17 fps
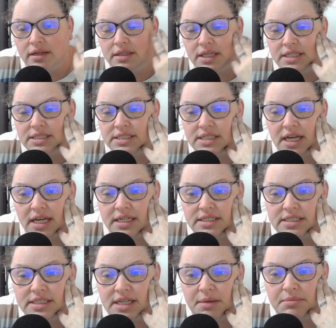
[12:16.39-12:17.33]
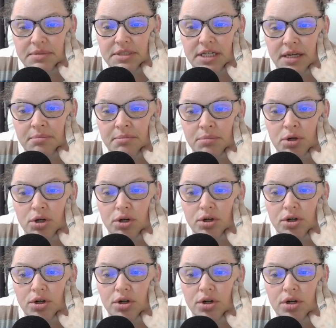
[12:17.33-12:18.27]
let's say,
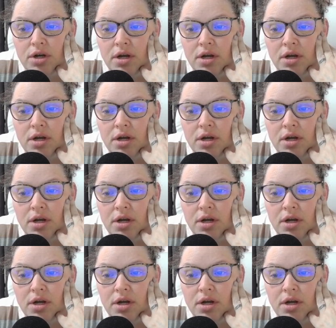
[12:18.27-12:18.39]
September